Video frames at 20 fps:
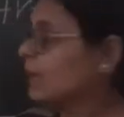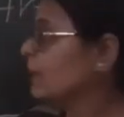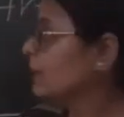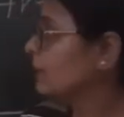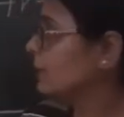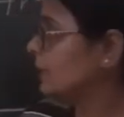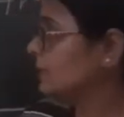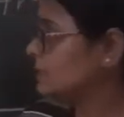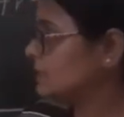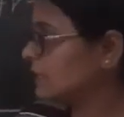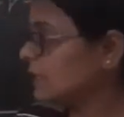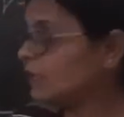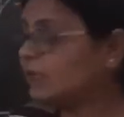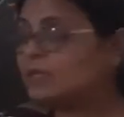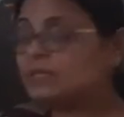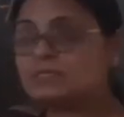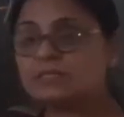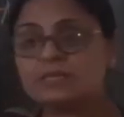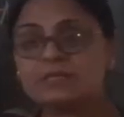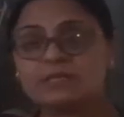Let's see
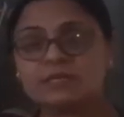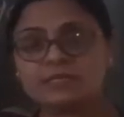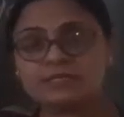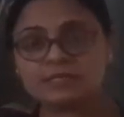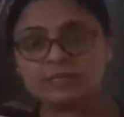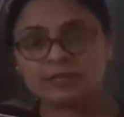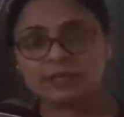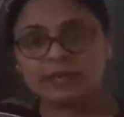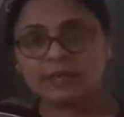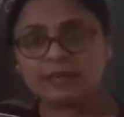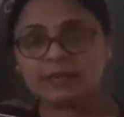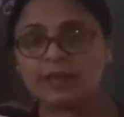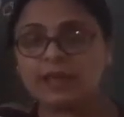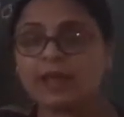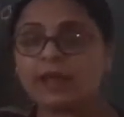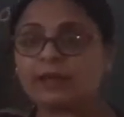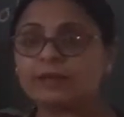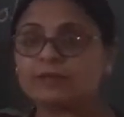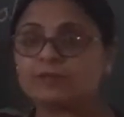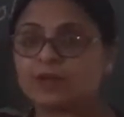this sentence again
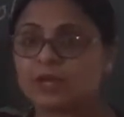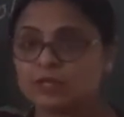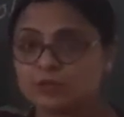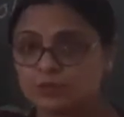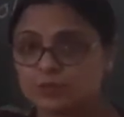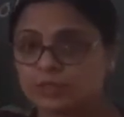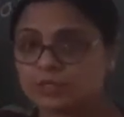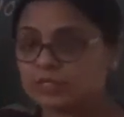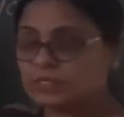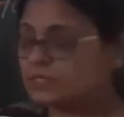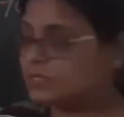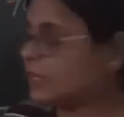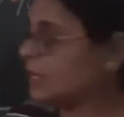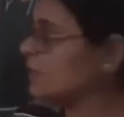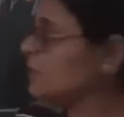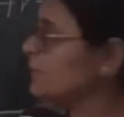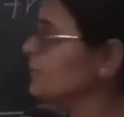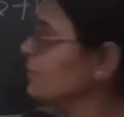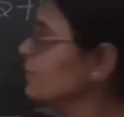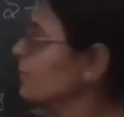and try to
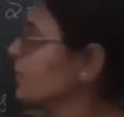understand.